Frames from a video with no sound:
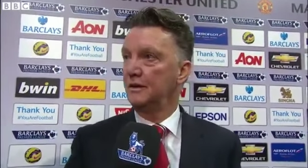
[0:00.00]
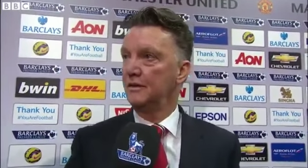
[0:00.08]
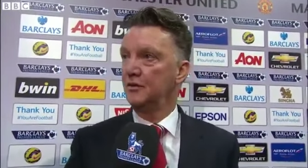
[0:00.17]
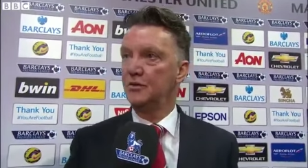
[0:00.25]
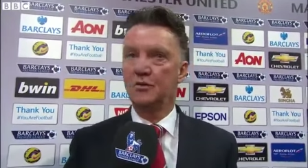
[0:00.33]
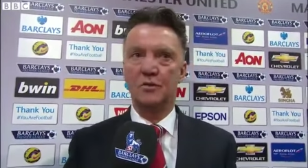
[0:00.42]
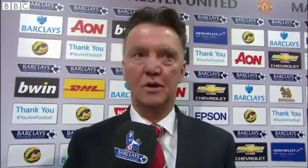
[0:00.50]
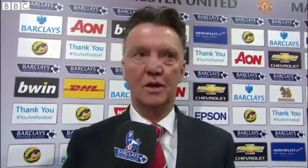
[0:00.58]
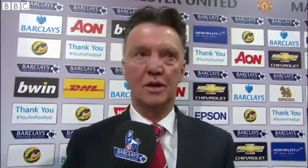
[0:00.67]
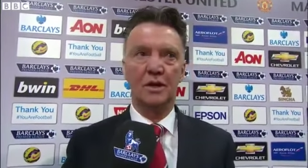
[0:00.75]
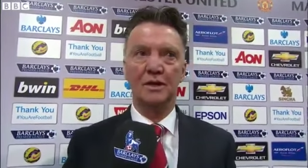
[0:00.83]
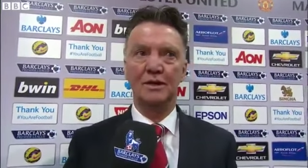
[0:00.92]
You
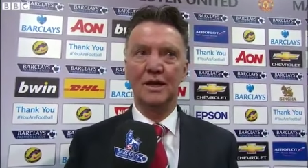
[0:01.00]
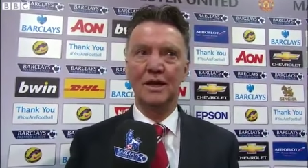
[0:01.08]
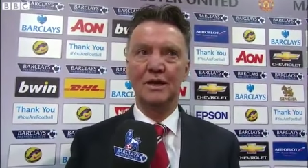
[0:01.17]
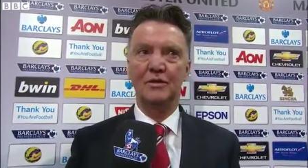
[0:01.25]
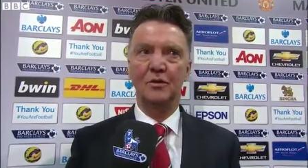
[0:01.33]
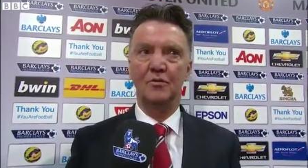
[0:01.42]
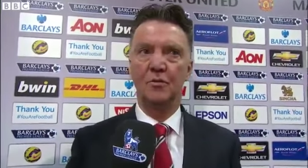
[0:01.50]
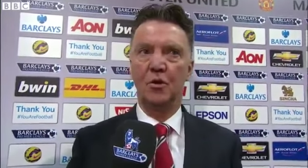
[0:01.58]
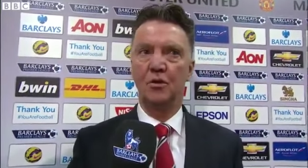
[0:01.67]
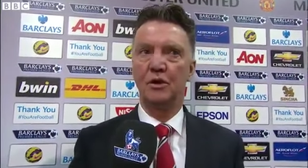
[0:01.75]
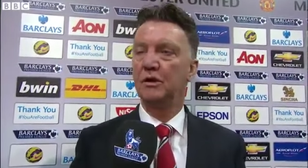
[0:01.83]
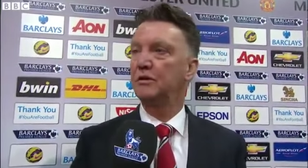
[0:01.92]
uh, need
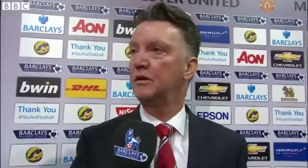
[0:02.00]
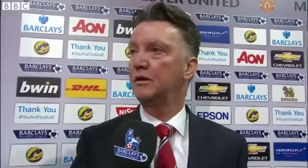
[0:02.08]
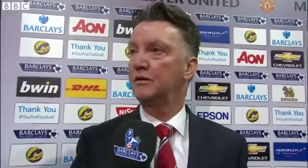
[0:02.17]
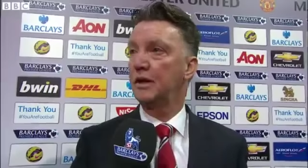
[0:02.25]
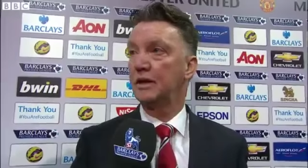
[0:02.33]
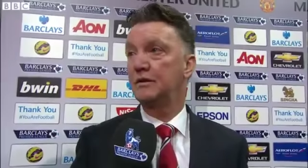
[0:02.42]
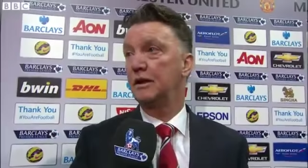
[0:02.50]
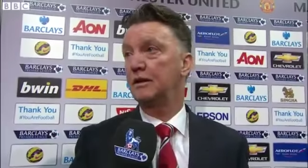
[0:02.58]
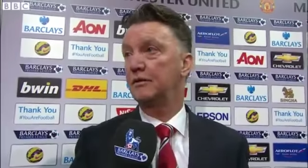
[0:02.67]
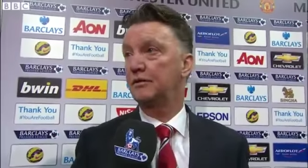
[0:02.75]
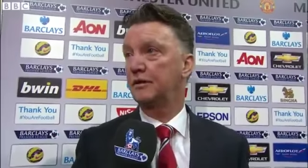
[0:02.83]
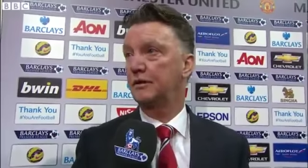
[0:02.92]
modern
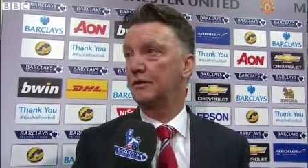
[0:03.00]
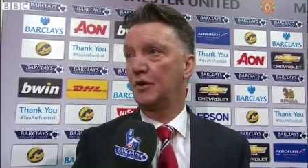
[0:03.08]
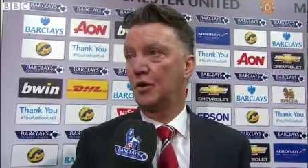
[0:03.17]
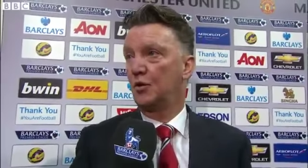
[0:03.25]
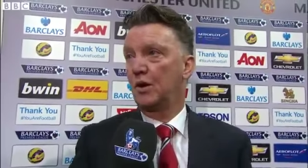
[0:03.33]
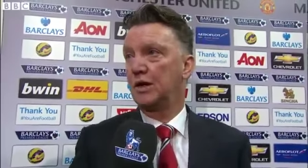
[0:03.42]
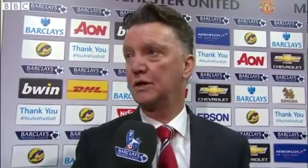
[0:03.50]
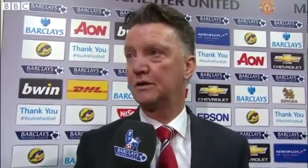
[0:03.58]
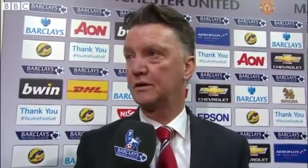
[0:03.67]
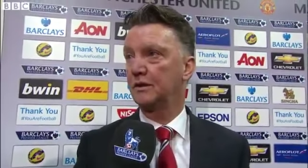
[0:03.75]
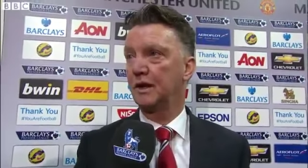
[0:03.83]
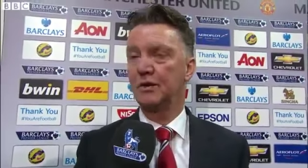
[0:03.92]
techniques
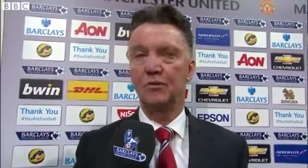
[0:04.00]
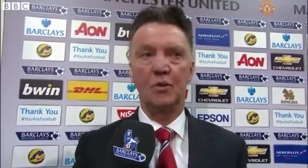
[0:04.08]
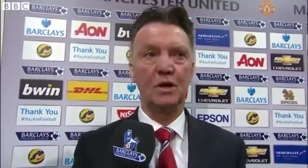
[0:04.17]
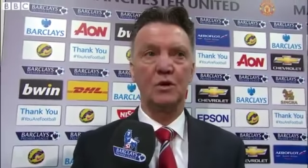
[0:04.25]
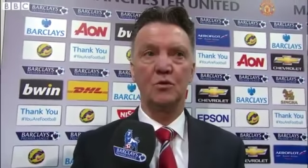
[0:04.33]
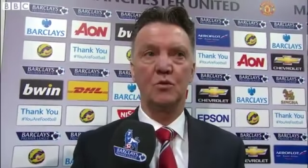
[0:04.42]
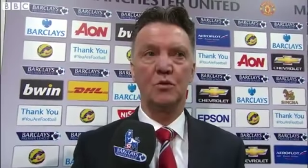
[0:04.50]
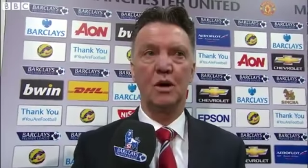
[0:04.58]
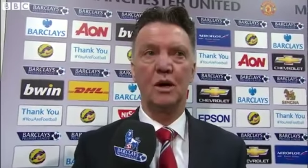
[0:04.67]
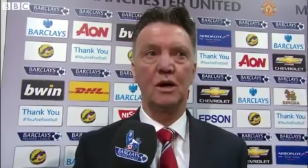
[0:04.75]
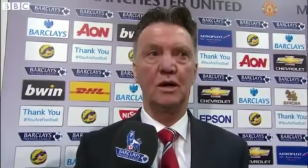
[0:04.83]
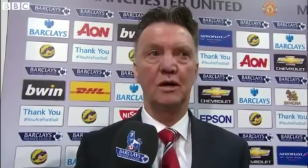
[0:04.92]
always, and when you
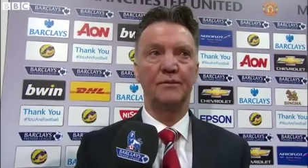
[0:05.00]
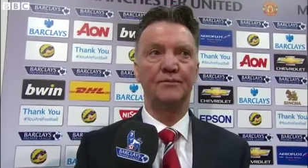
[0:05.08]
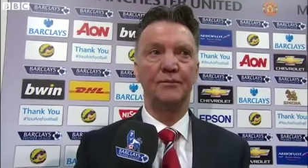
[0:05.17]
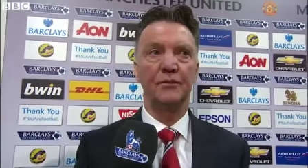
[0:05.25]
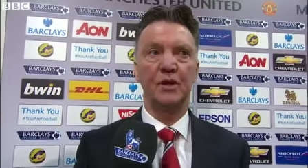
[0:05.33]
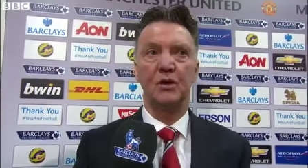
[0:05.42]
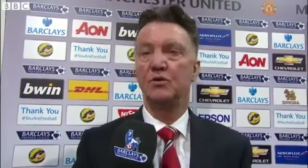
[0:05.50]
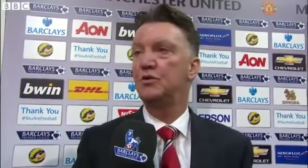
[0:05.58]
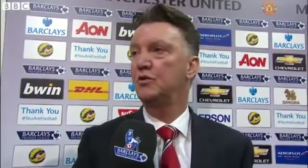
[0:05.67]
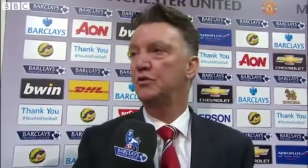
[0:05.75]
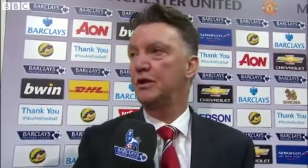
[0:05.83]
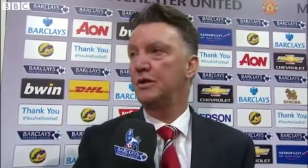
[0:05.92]
don't
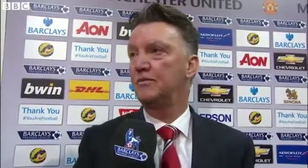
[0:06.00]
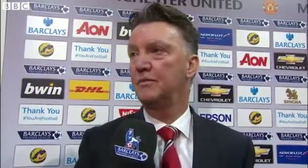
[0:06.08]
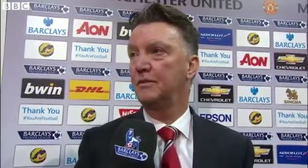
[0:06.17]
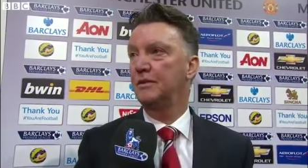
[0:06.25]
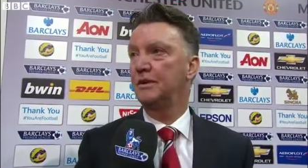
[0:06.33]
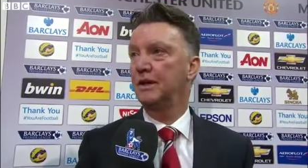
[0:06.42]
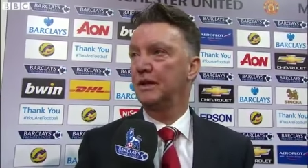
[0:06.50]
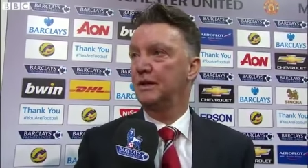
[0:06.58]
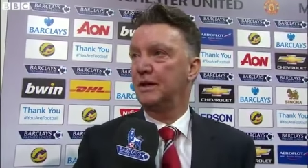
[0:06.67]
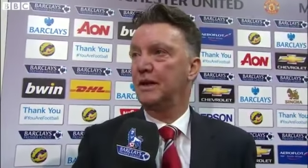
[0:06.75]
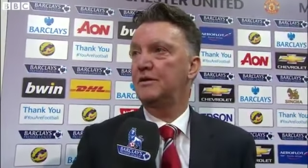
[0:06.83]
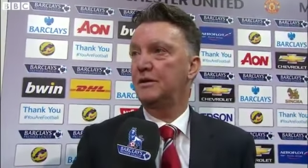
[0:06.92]
use them
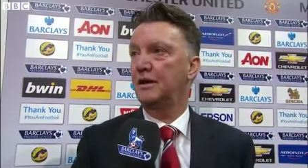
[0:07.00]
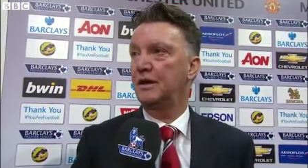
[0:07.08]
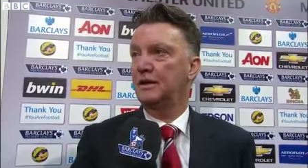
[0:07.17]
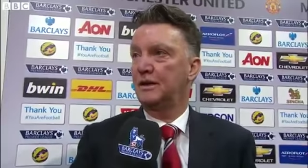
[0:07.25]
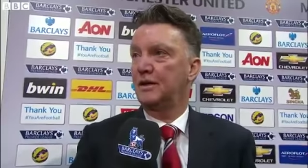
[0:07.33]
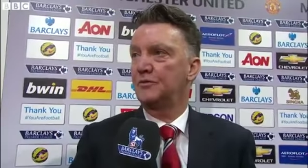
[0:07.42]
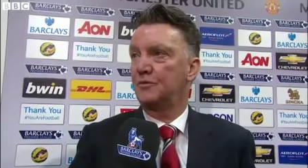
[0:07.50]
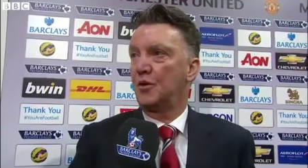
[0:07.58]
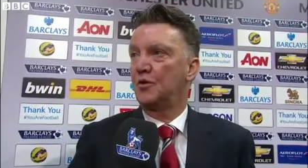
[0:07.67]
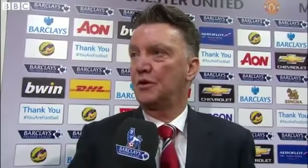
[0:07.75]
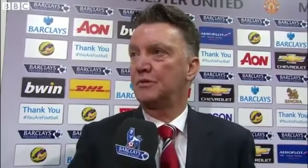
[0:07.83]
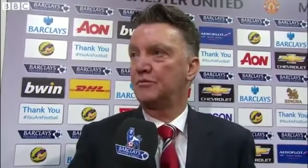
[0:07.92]
in this in this
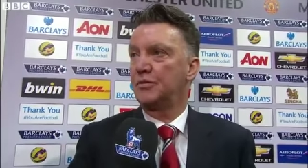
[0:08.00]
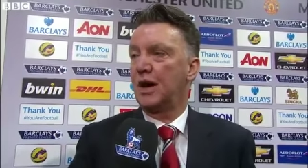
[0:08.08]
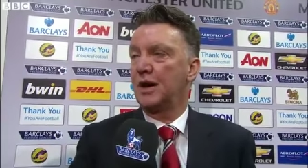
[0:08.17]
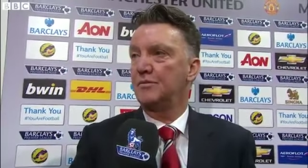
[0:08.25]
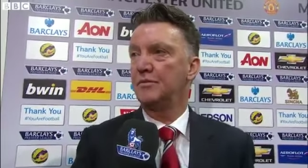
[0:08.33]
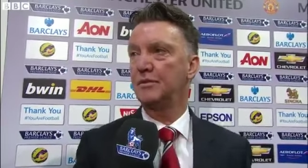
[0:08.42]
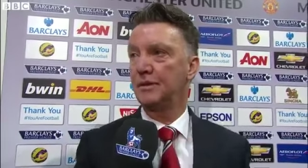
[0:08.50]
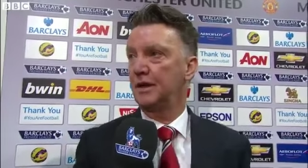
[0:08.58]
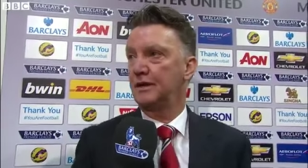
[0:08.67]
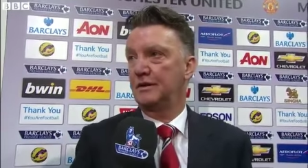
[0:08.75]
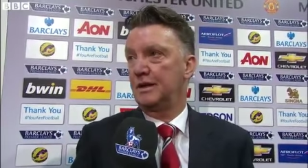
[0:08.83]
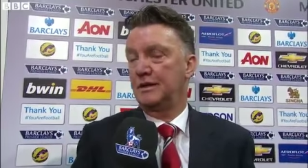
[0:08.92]
modern time,
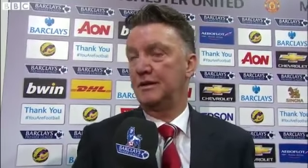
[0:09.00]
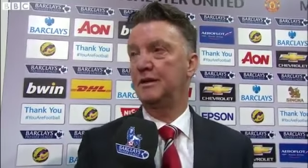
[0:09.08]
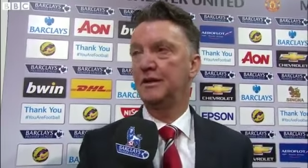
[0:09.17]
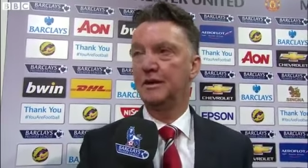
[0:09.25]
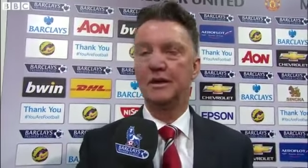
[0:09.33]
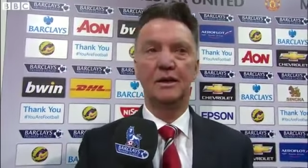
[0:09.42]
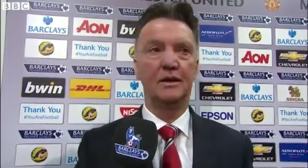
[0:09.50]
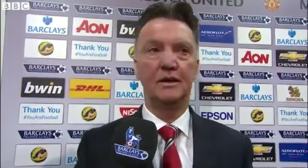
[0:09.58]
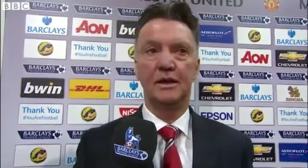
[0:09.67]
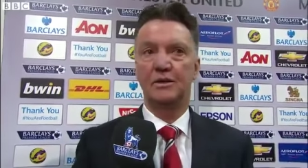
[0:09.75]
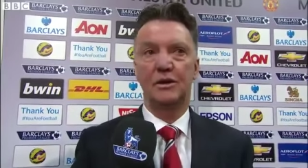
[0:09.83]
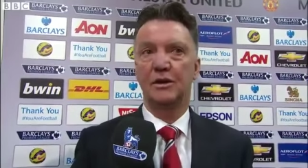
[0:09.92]
then then
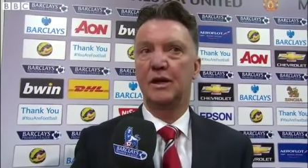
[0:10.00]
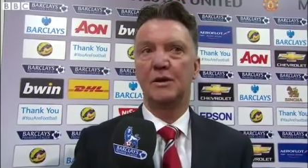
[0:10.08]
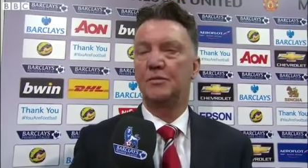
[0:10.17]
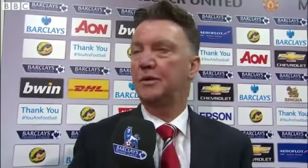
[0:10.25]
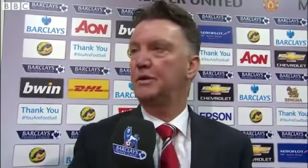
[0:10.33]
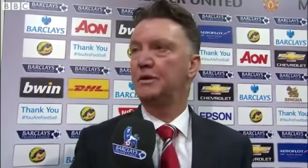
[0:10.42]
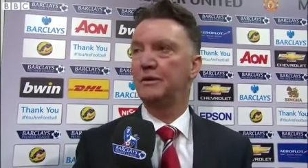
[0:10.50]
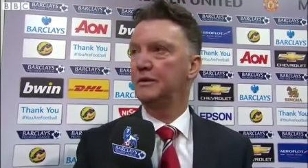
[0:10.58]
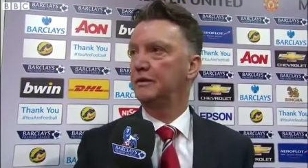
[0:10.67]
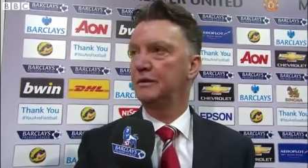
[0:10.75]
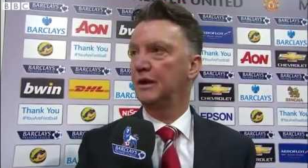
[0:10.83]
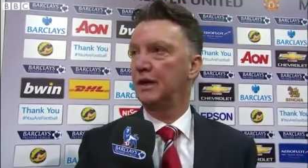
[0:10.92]
it shall happen
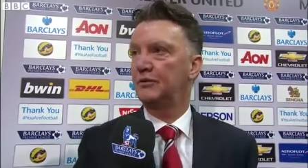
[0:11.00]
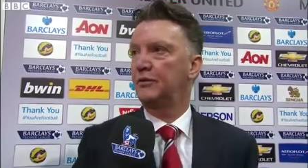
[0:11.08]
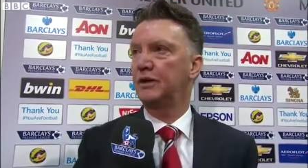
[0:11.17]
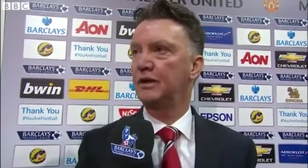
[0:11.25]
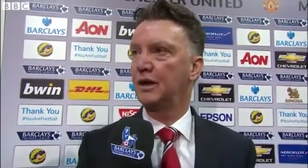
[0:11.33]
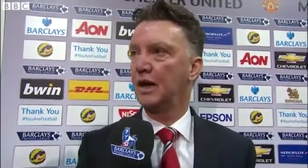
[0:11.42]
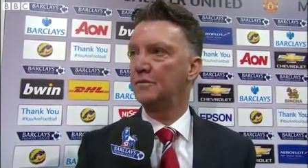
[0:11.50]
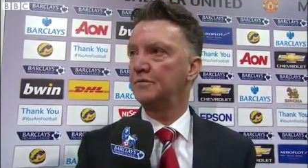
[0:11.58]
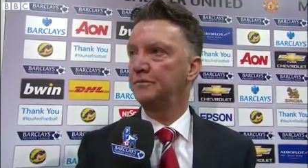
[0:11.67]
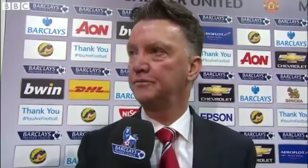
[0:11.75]
every game.